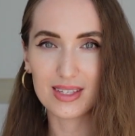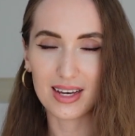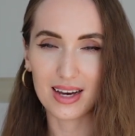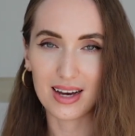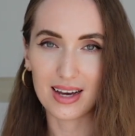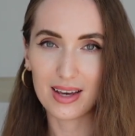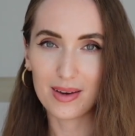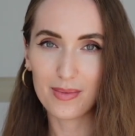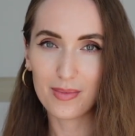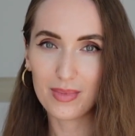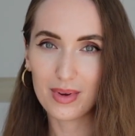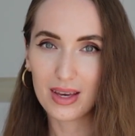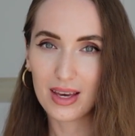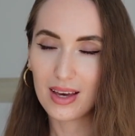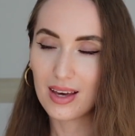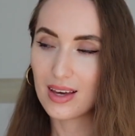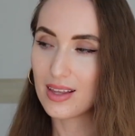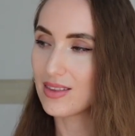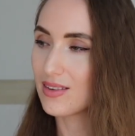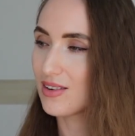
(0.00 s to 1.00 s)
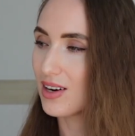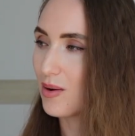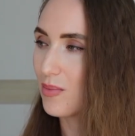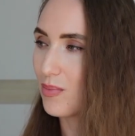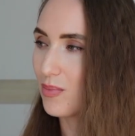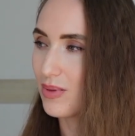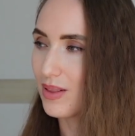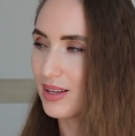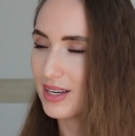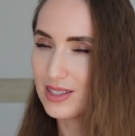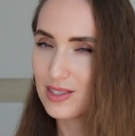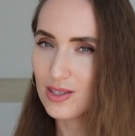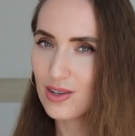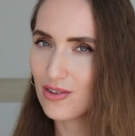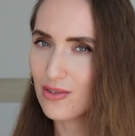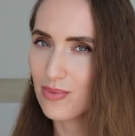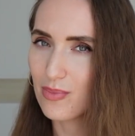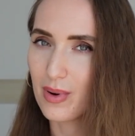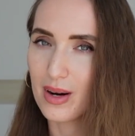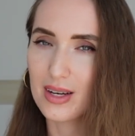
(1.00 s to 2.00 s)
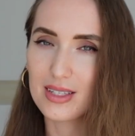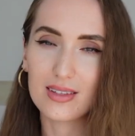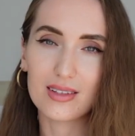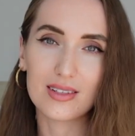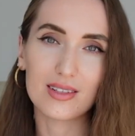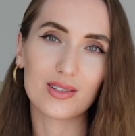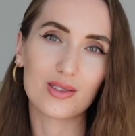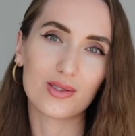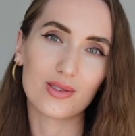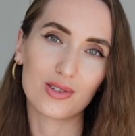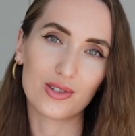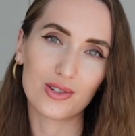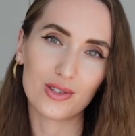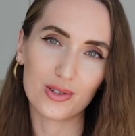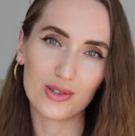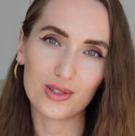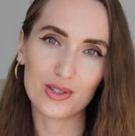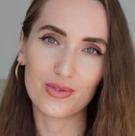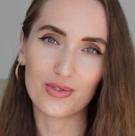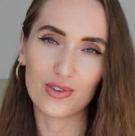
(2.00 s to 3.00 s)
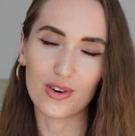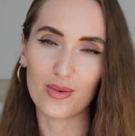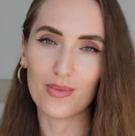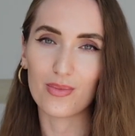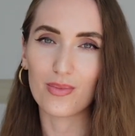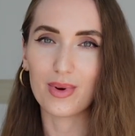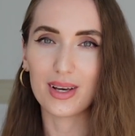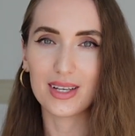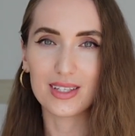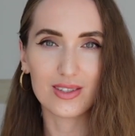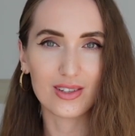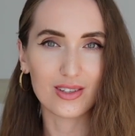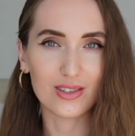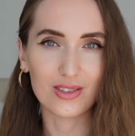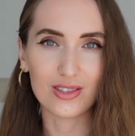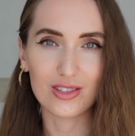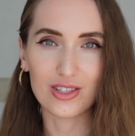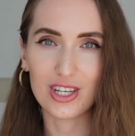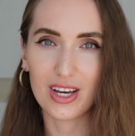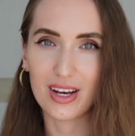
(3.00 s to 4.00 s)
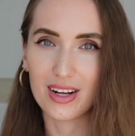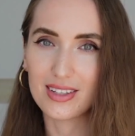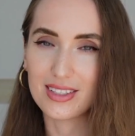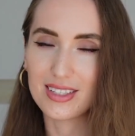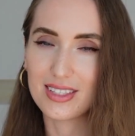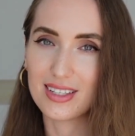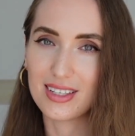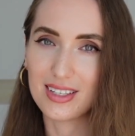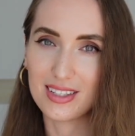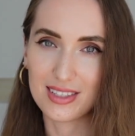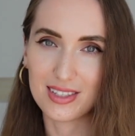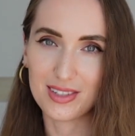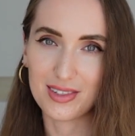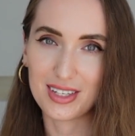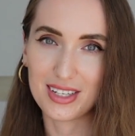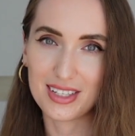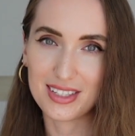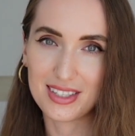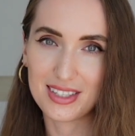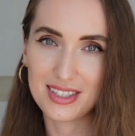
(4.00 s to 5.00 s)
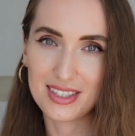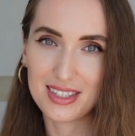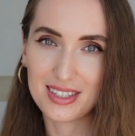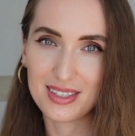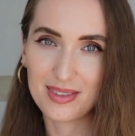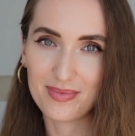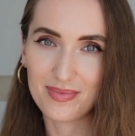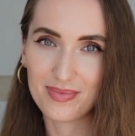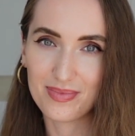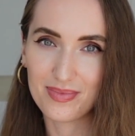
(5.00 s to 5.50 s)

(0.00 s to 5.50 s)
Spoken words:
time. There are plenty of puzzles to choose from based on your child's interests.